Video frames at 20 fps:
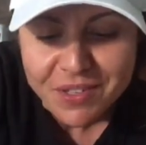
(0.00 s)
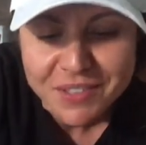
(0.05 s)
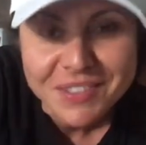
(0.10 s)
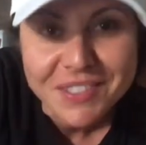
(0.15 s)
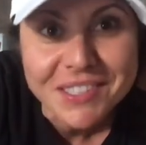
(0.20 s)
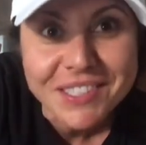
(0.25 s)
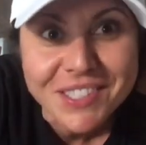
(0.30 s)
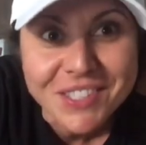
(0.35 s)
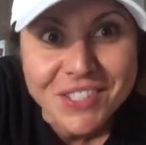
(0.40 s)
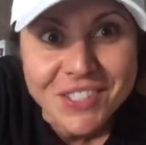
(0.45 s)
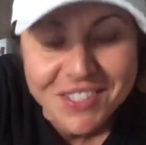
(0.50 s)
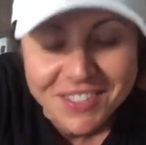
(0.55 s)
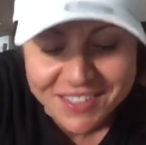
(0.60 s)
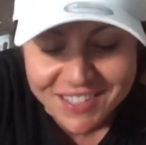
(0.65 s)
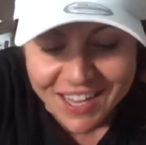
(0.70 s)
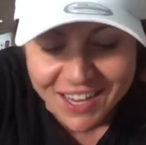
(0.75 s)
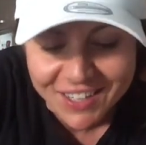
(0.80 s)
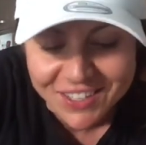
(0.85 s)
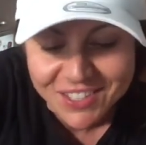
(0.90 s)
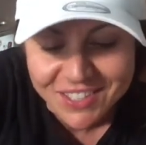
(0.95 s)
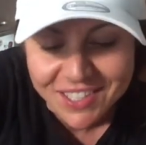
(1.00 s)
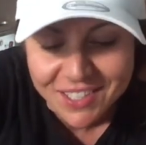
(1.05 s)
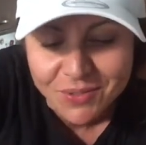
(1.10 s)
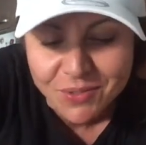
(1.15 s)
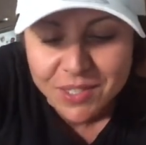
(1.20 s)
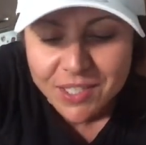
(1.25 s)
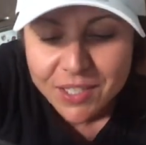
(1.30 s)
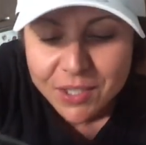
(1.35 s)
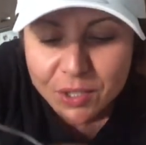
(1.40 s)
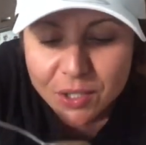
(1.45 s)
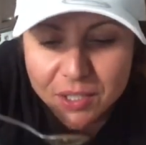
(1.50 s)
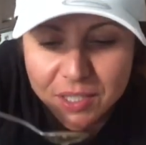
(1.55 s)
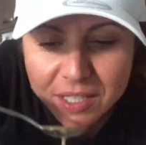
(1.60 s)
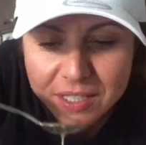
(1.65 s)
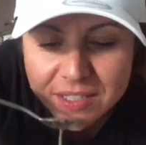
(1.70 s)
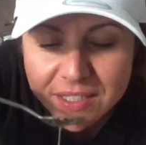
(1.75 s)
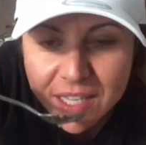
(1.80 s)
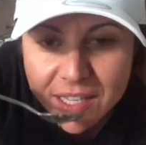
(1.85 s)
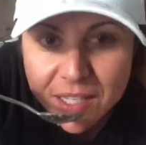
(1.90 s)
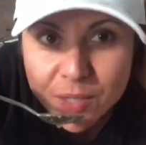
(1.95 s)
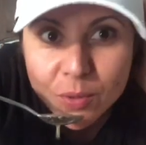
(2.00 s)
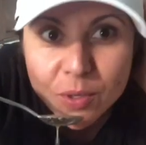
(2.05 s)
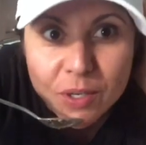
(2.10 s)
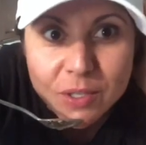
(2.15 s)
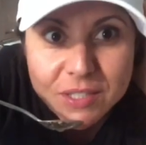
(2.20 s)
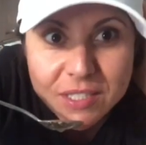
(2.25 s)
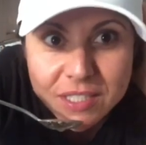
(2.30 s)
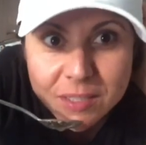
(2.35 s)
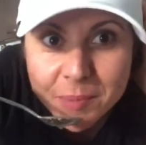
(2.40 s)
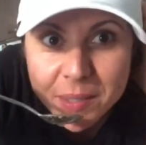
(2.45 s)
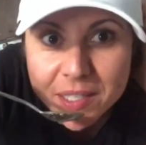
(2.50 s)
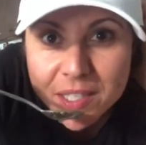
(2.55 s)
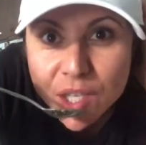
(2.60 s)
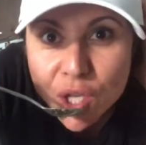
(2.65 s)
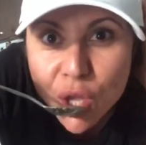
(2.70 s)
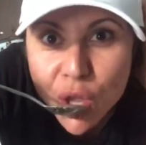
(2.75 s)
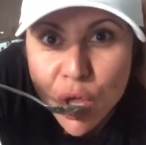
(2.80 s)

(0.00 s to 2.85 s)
Delicious, actually, really good, exactly what I was expecting.